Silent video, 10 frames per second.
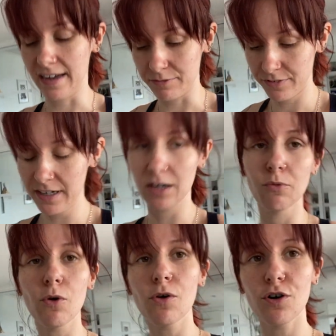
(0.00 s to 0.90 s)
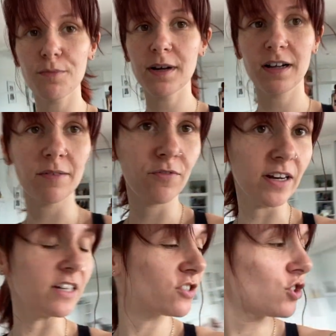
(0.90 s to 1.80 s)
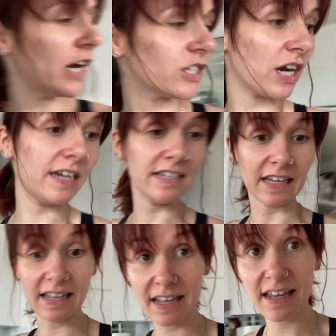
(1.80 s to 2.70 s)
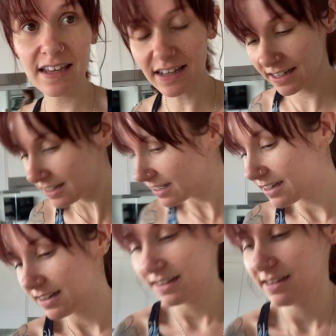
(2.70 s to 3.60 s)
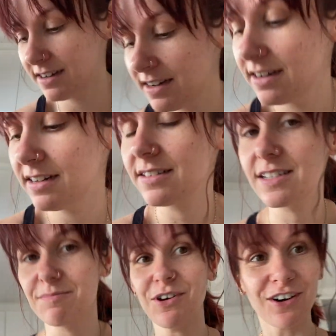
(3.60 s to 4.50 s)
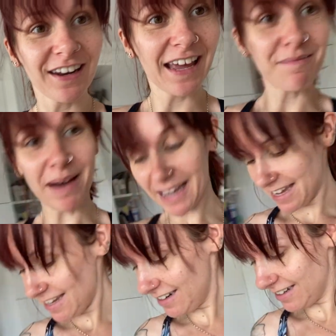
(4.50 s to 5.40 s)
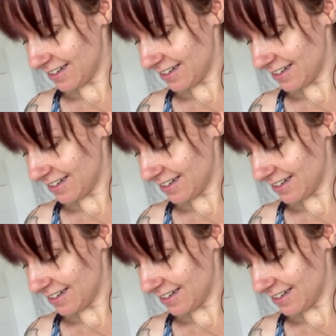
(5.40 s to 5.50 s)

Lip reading: I'm feeling warm, I'm feeling stretched. I need a key, else I'm not going to get back in.